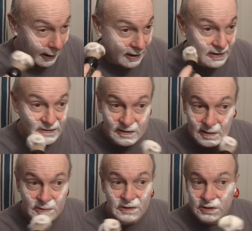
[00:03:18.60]

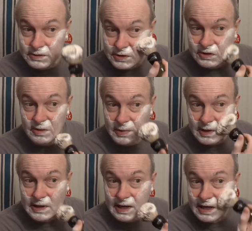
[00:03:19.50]
I'm not too sure
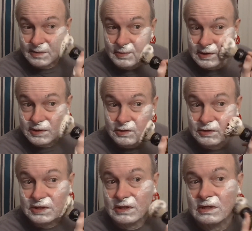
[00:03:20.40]
about. I had been
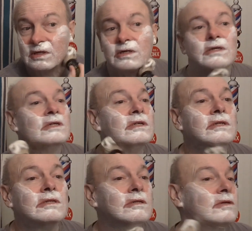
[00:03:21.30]
using
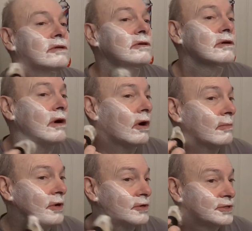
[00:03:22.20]

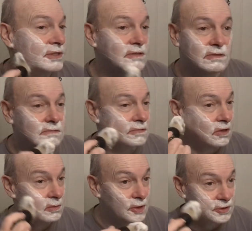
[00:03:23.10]
almost
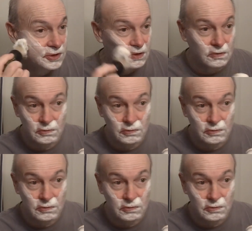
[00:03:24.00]
only